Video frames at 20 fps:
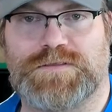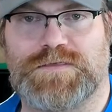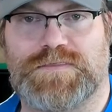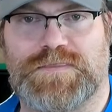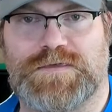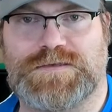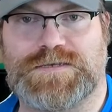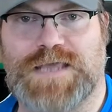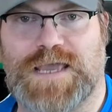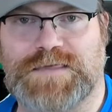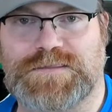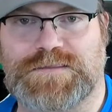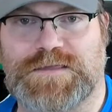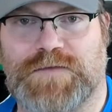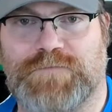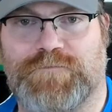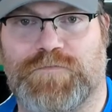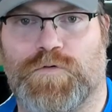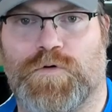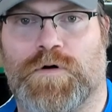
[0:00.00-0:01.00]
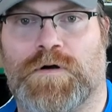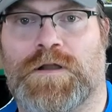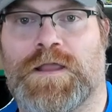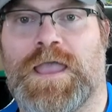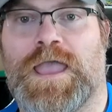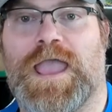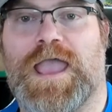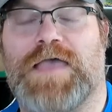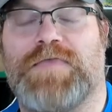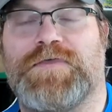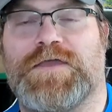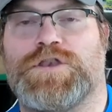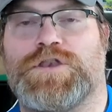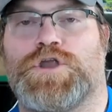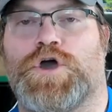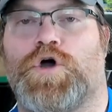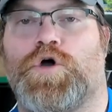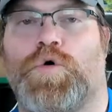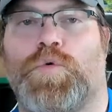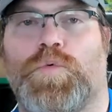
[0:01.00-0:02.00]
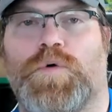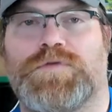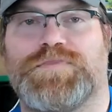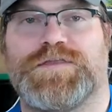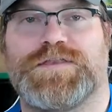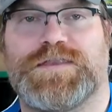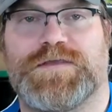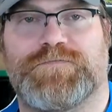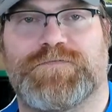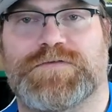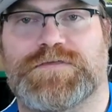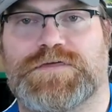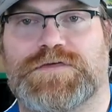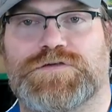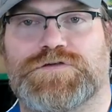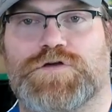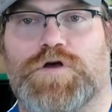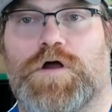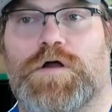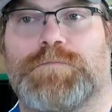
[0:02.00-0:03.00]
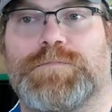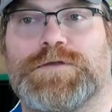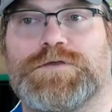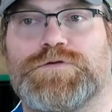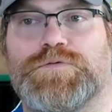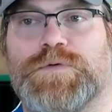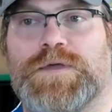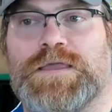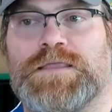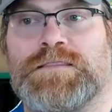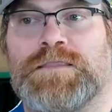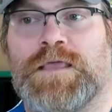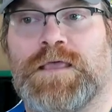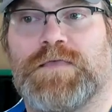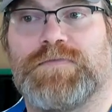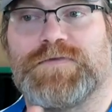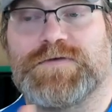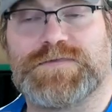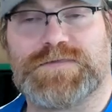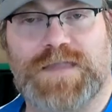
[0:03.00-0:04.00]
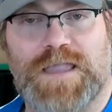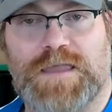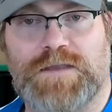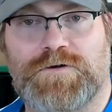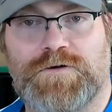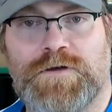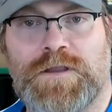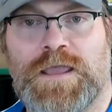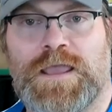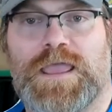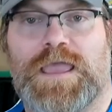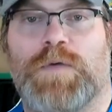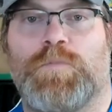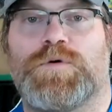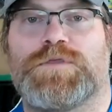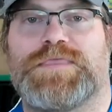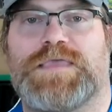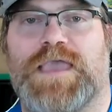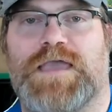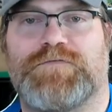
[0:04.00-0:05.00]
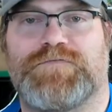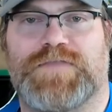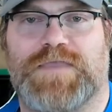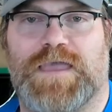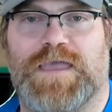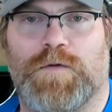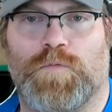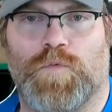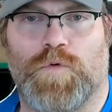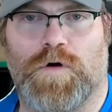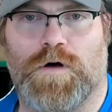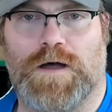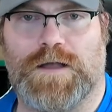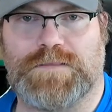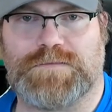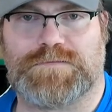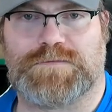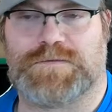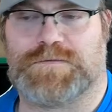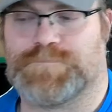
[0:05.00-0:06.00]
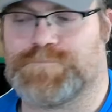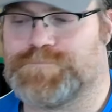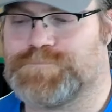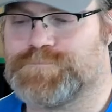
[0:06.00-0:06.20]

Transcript: to the testing for, and they know what the differences are between the standard and what the FDA wants.